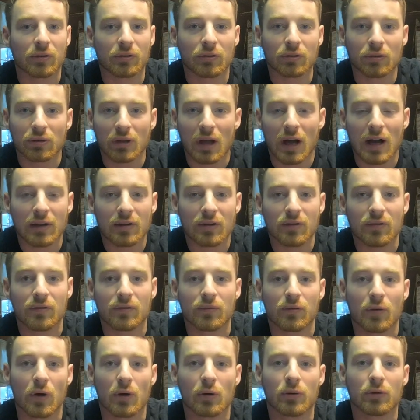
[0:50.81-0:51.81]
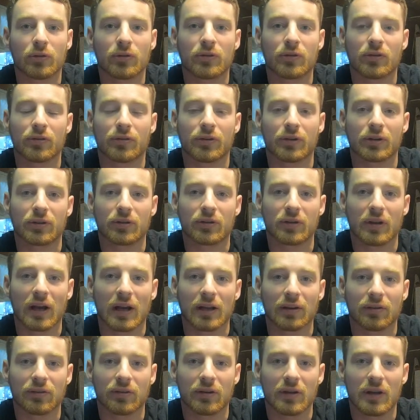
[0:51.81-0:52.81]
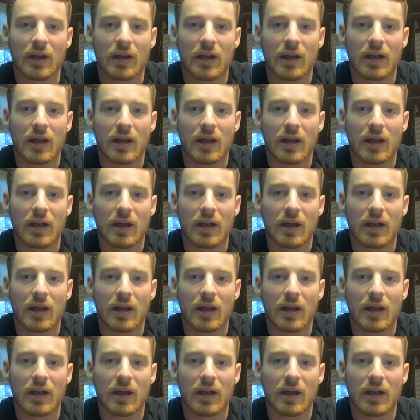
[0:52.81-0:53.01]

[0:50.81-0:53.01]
There's lots of roads to success